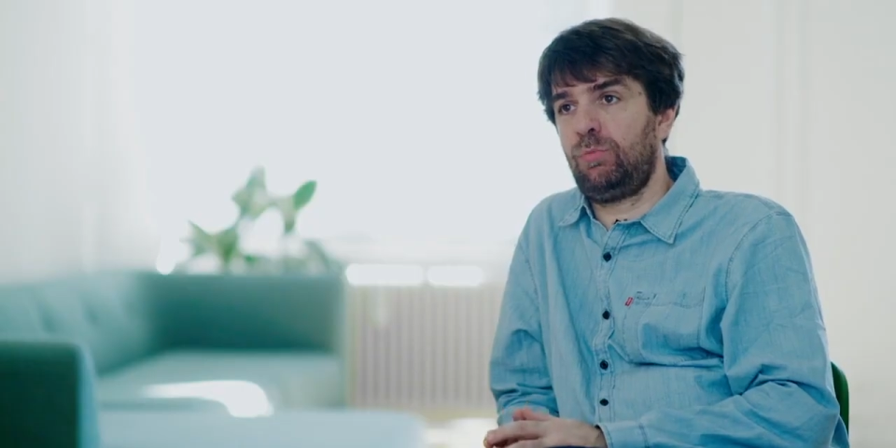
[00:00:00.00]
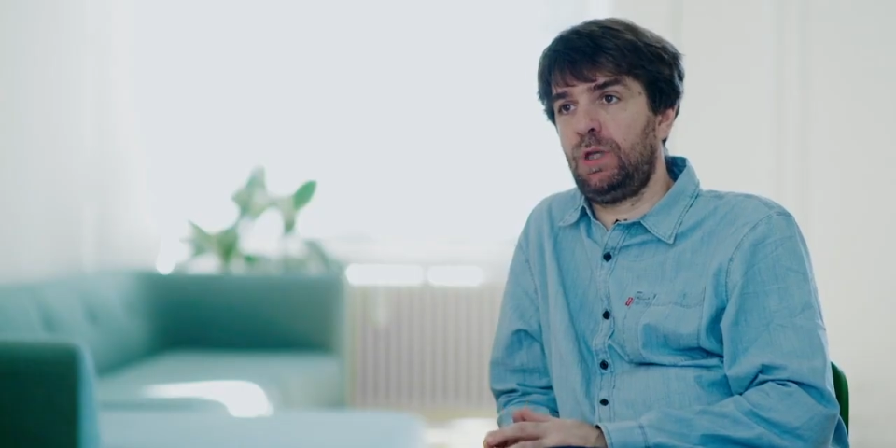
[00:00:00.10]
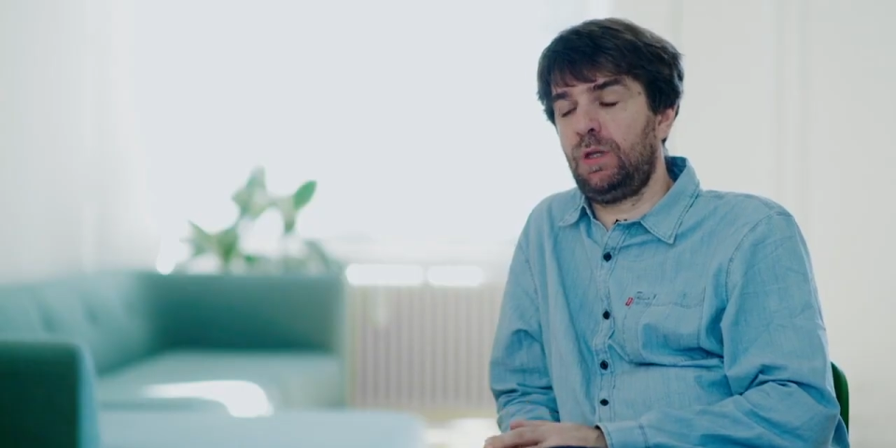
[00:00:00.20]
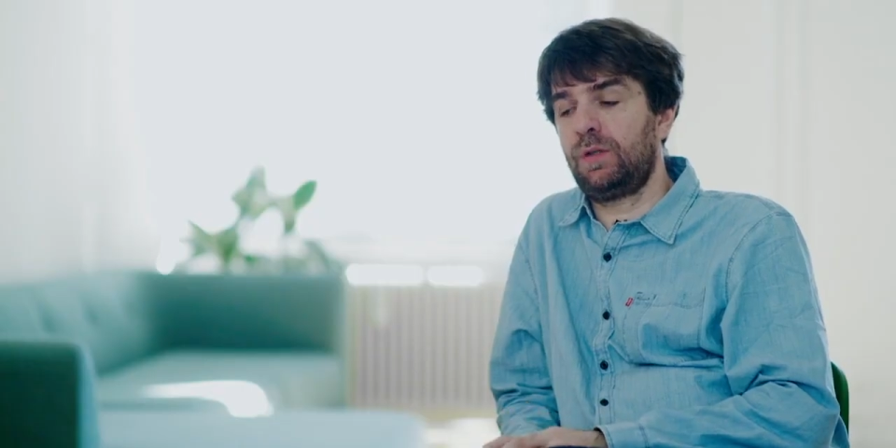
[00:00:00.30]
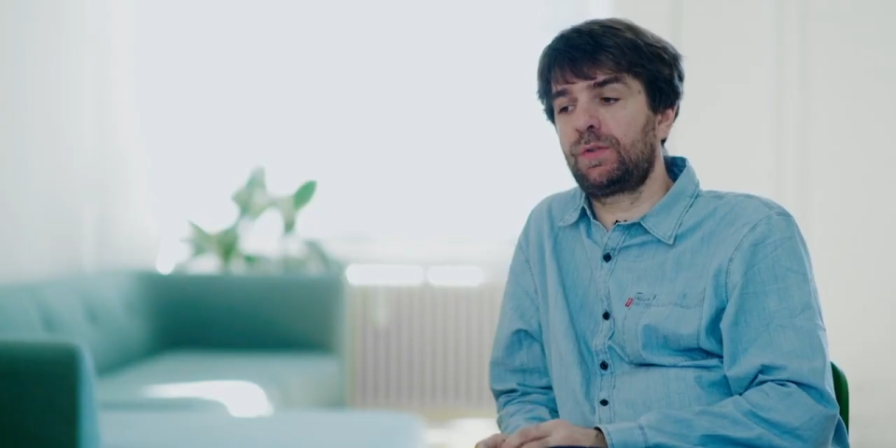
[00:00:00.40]

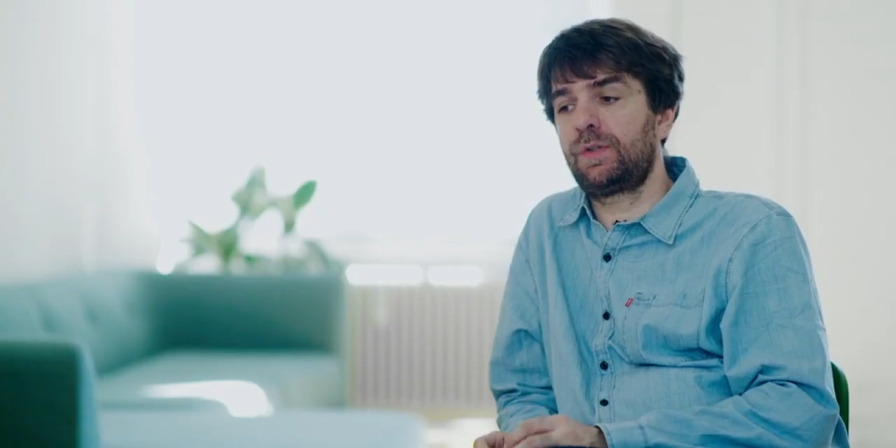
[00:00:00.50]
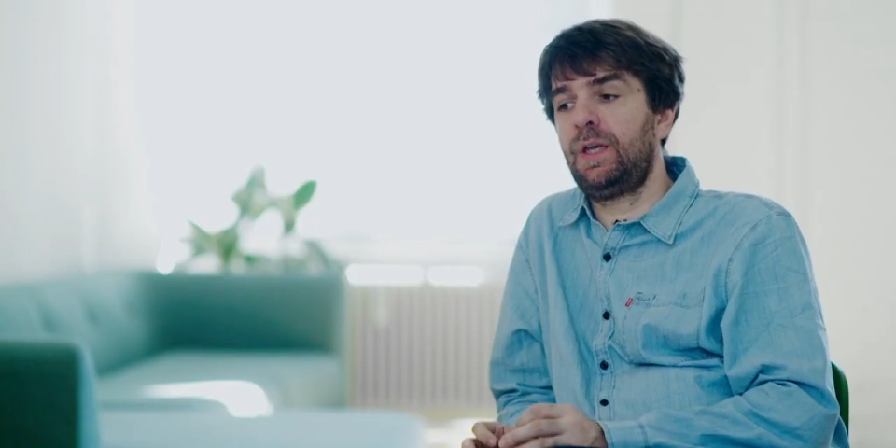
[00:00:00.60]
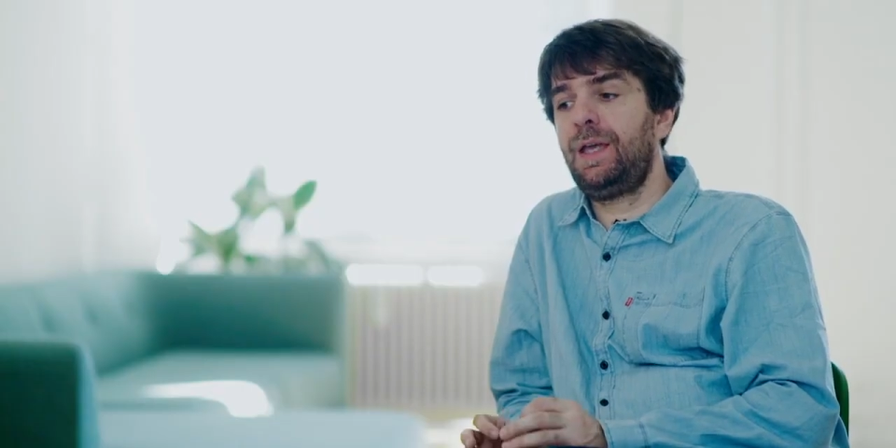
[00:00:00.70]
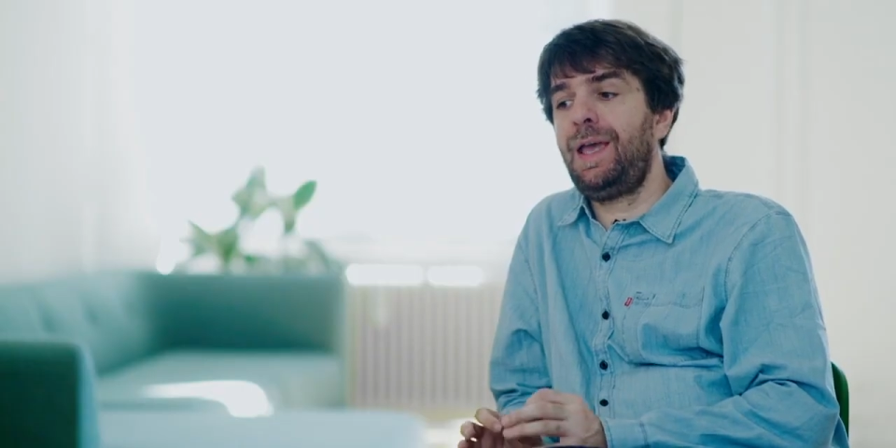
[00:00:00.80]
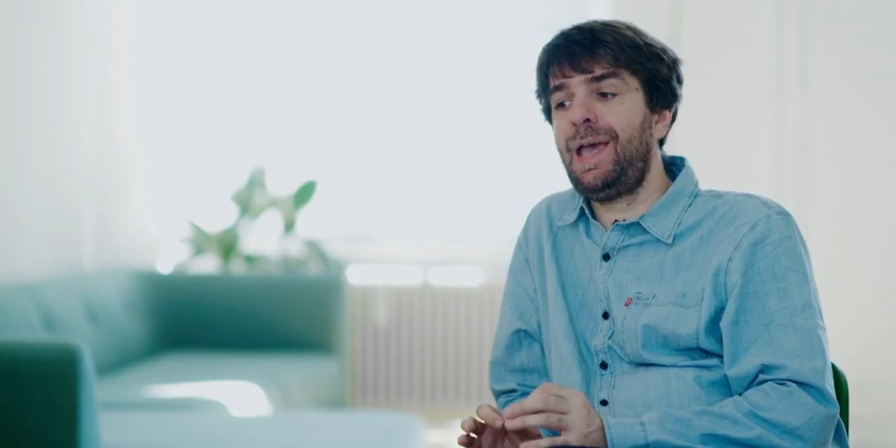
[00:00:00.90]
beings
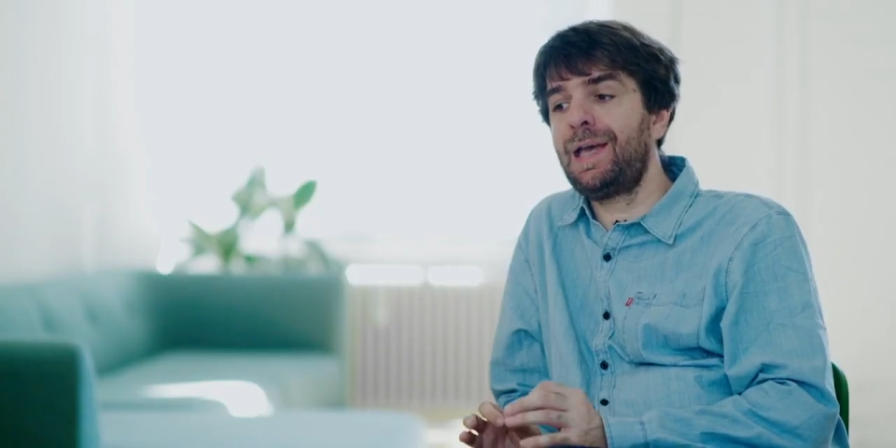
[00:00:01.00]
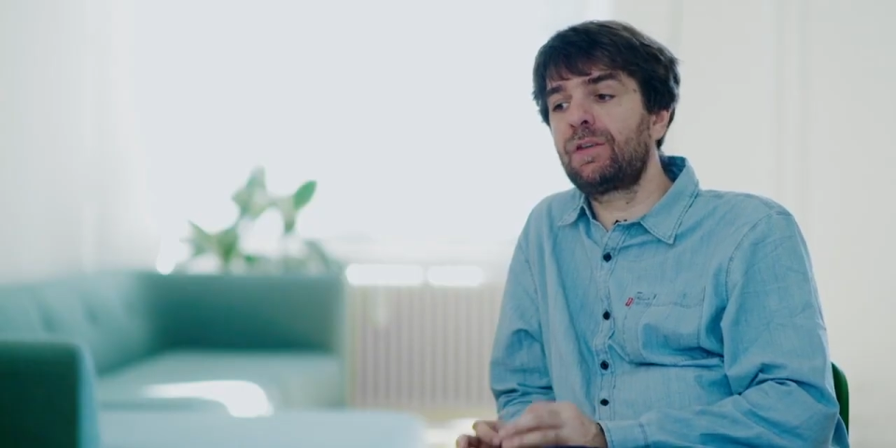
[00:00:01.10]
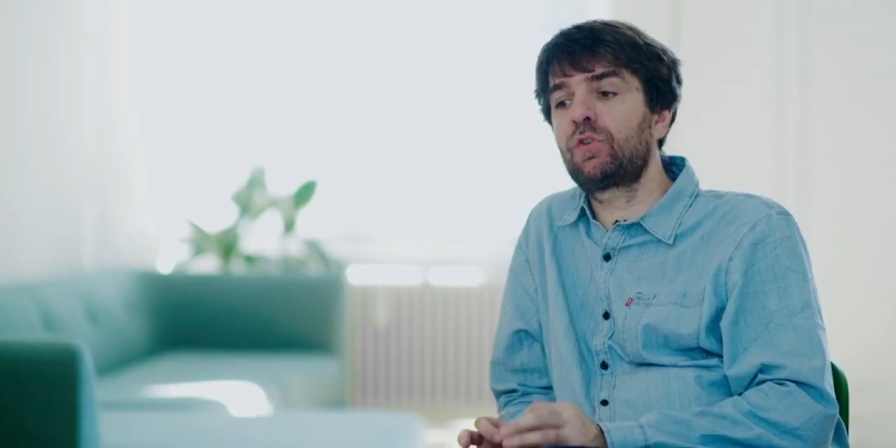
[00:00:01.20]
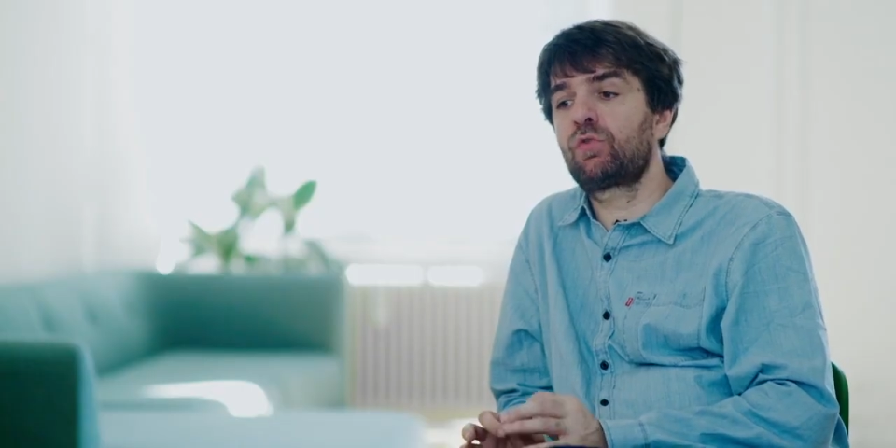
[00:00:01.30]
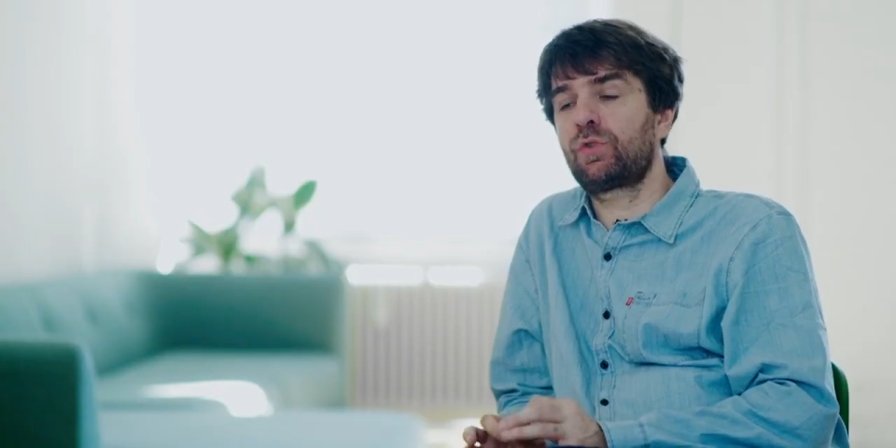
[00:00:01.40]

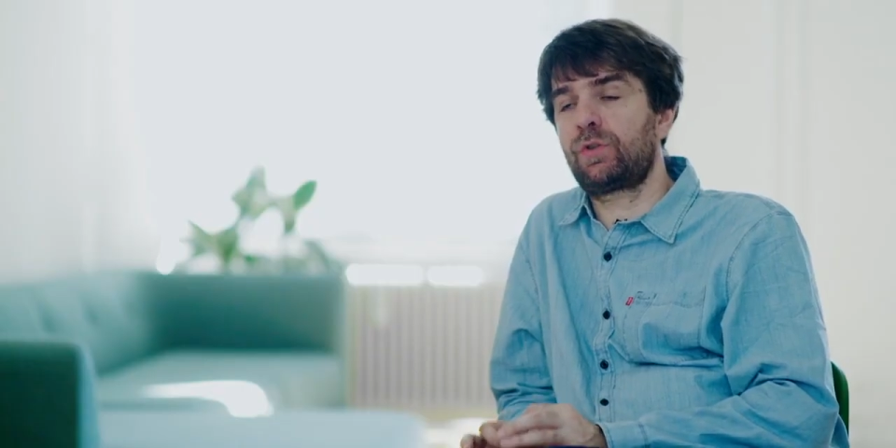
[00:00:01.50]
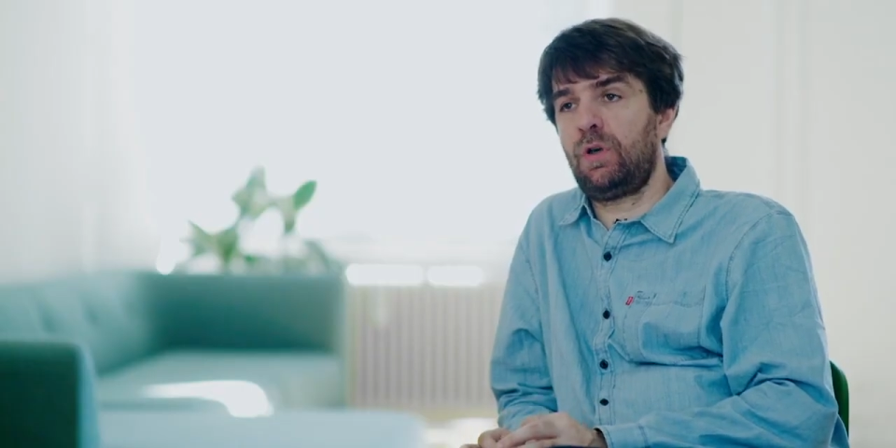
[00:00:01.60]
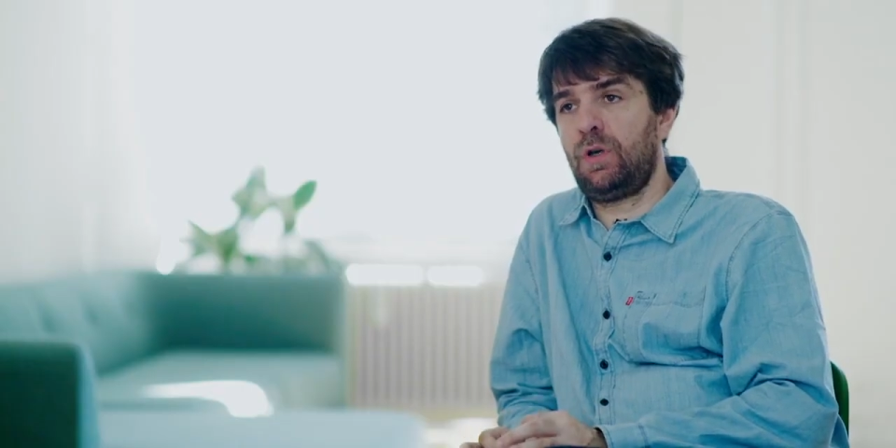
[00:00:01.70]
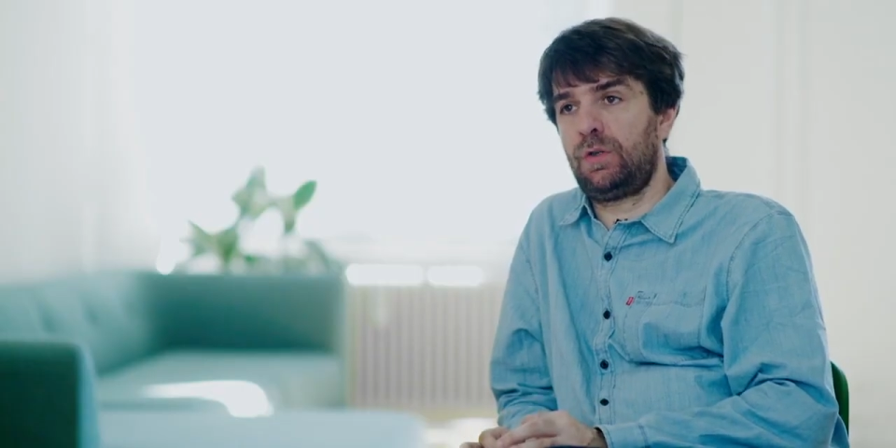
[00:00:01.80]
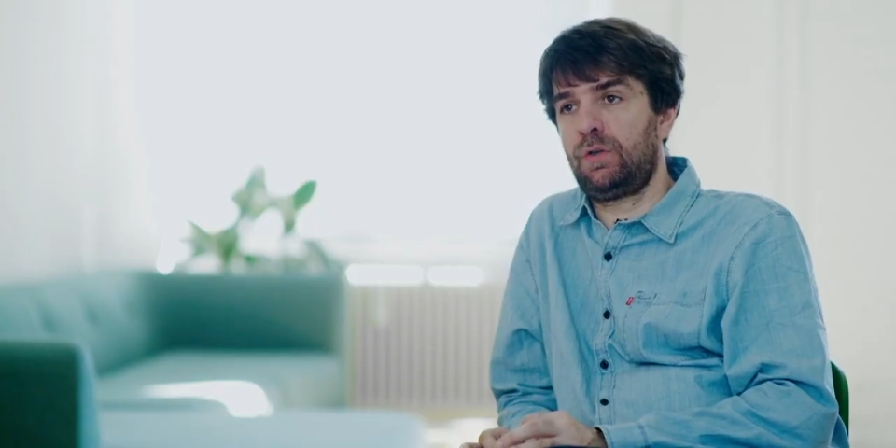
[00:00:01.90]
had to
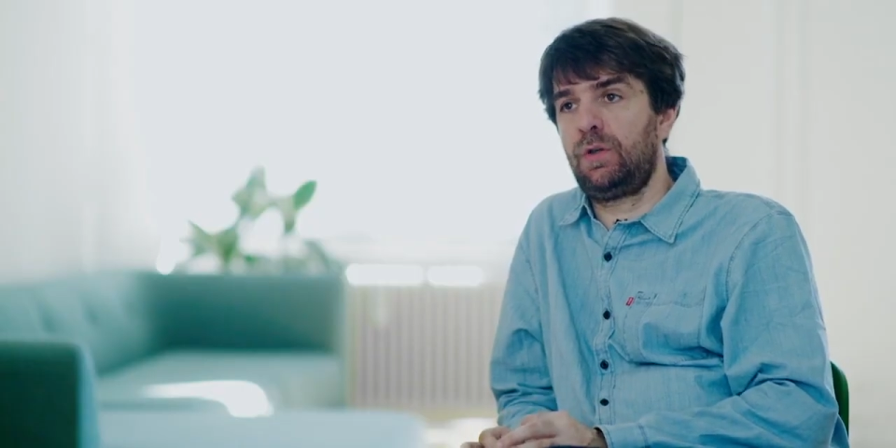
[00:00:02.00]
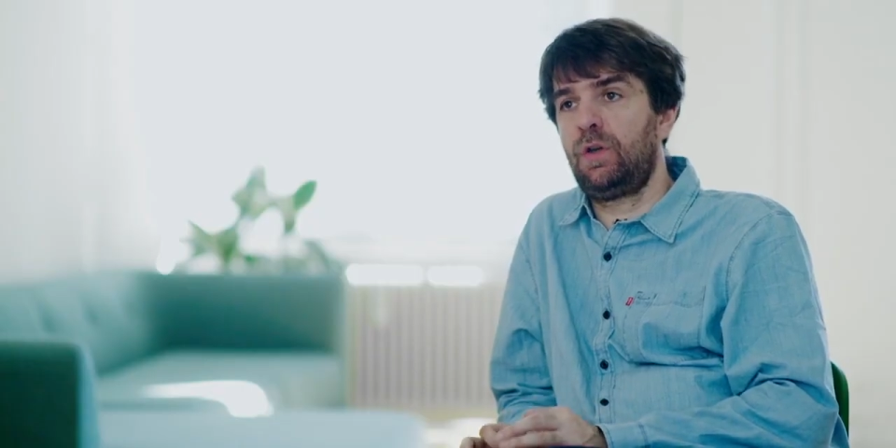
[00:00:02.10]
start